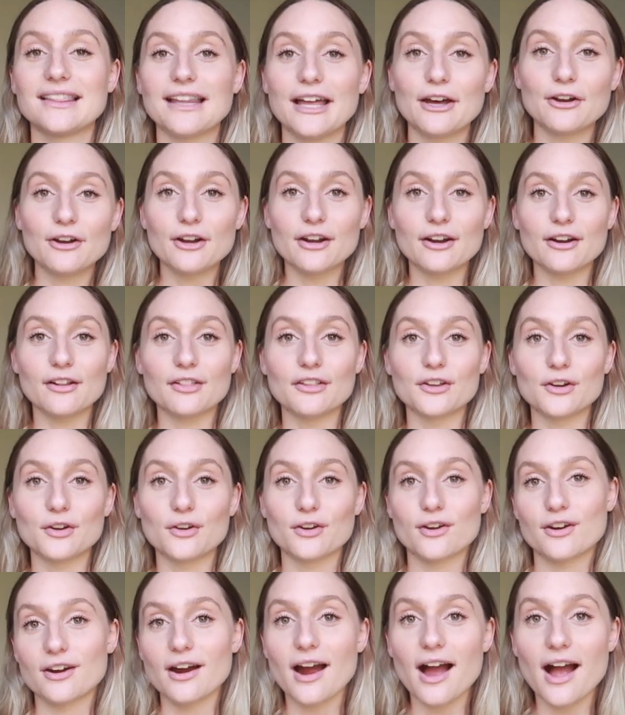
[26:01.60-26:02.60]
let out a
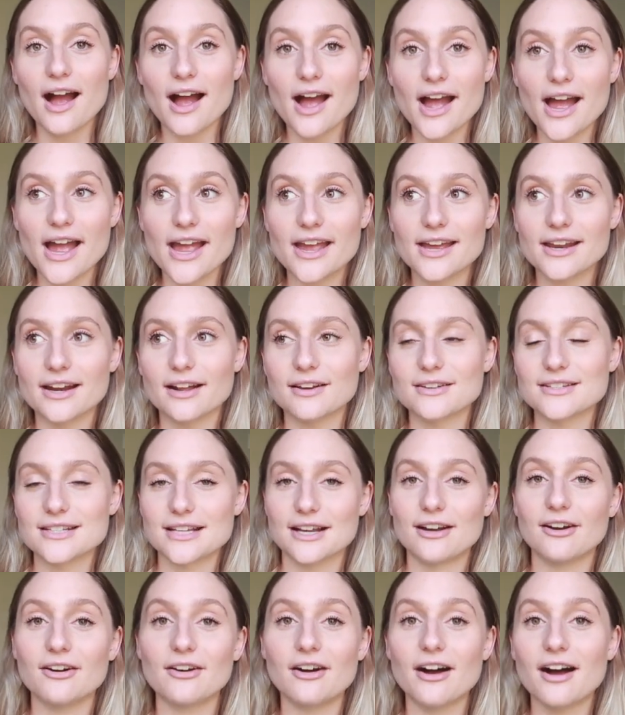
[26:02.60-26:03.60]
little cry and I was
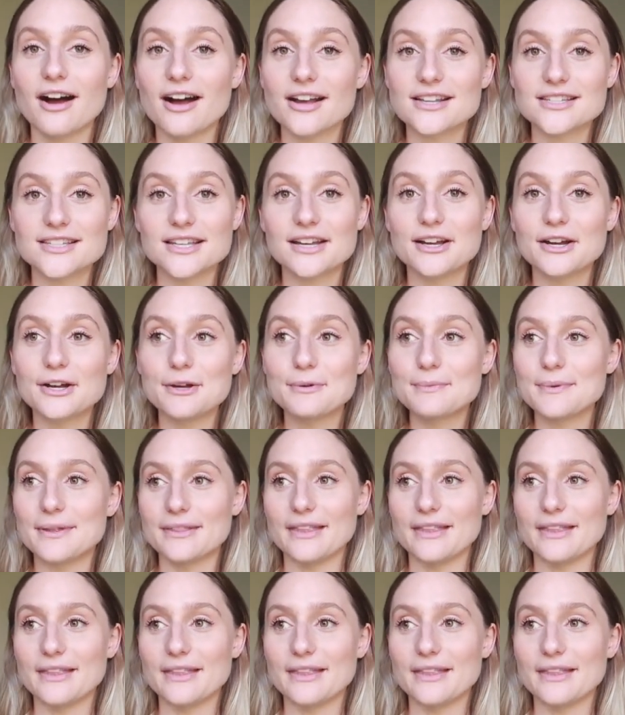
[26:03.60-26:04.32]
like, oh awesome.